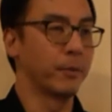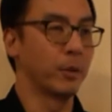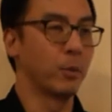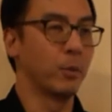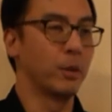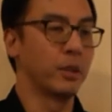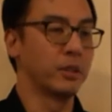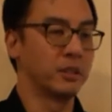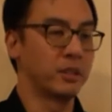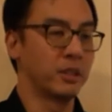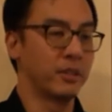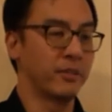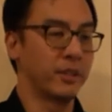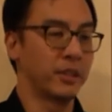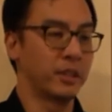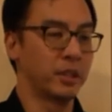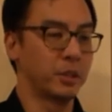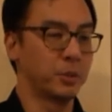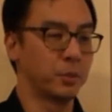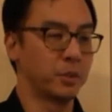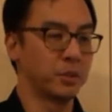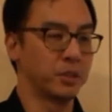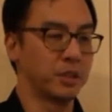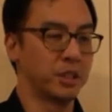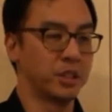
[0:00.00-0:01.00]
once they've had this
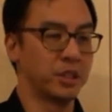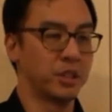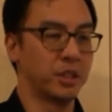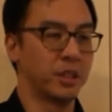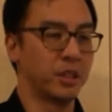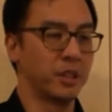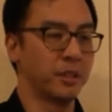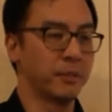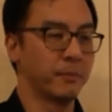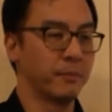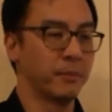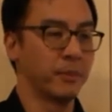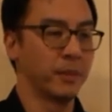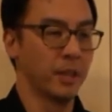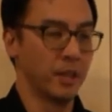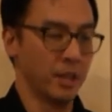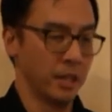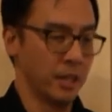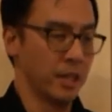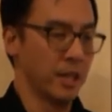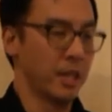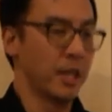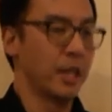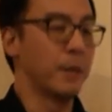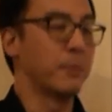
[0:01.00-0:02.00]
procedure done.
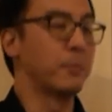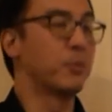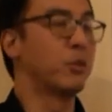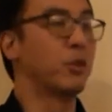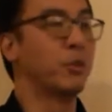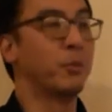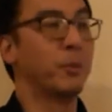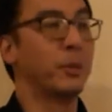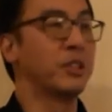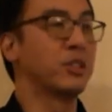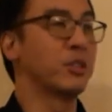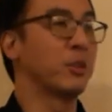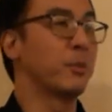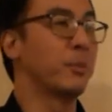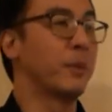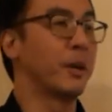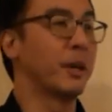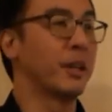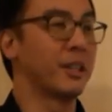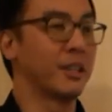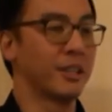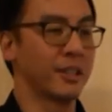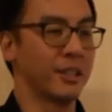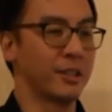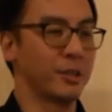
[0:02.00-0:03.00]
Improve peace of
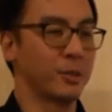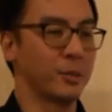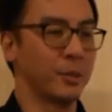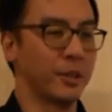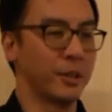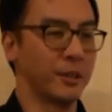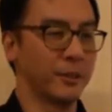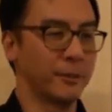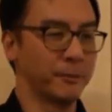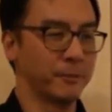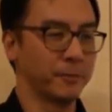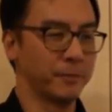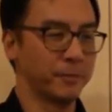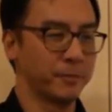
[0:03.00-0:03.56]
mind as well.